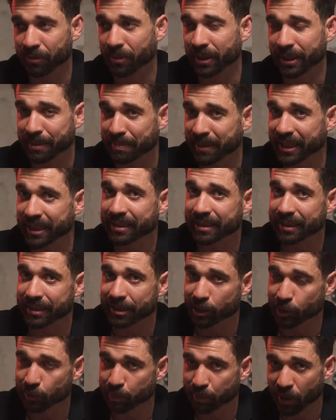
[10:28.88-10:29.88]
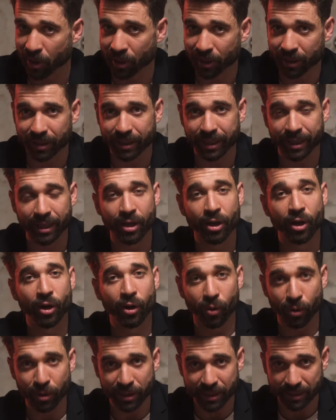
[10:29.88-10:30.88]
What he means is sparkling
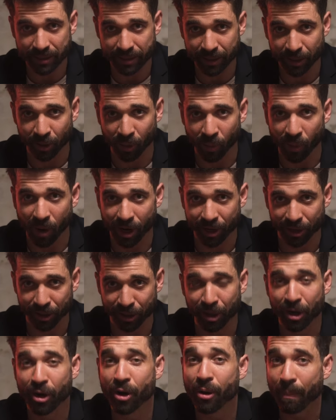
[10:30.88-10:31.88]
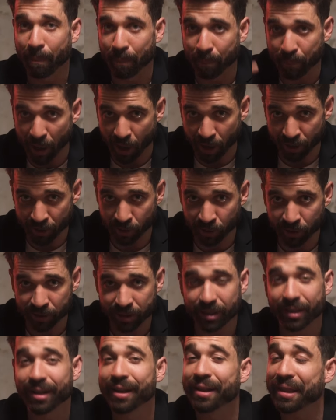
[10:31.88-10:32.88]
or still water,
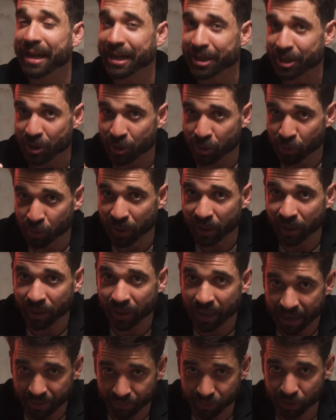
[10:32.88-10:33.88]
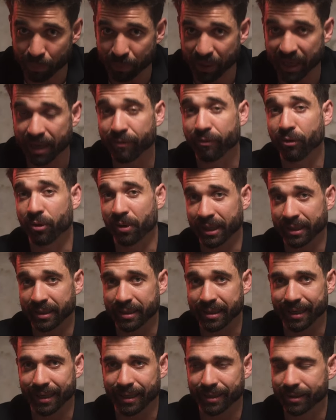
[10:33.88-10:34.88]
bottled, that you will have to pay for at
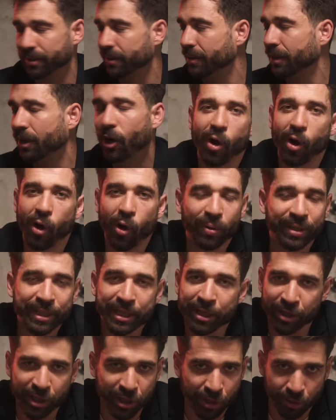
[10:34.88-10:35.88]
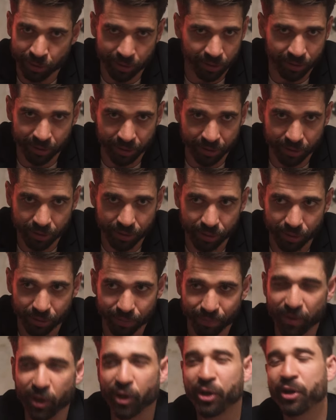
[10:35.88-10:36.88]
the end. Only €1 or
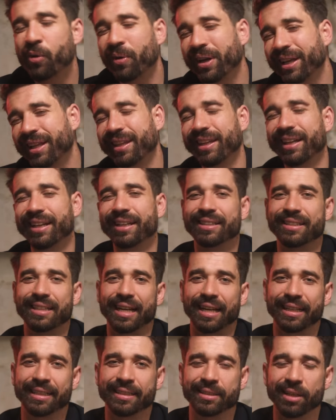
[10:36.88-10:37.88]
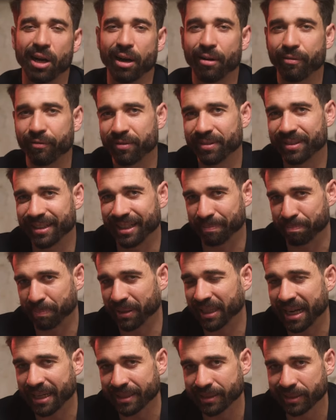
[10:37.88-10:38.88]
two. The annoying thing is that it's often in
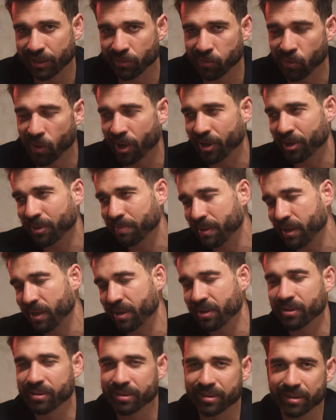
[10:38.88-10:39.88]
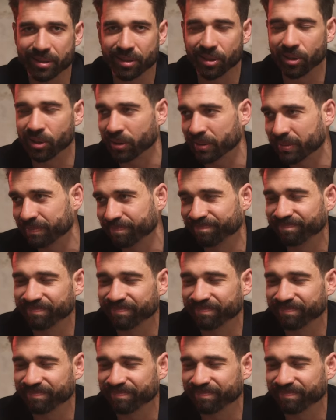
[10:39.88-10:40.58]
plastic water bottles, so,